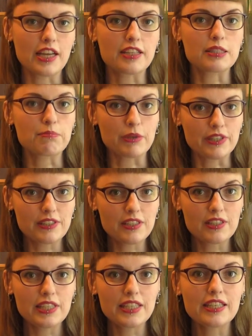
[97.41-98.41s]

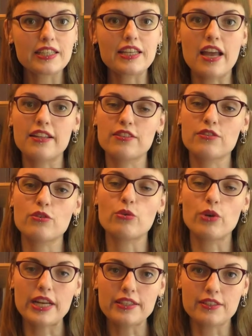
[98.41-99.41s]
explicitly against
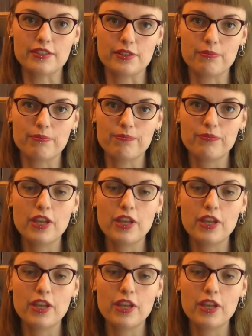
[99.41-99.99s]
racism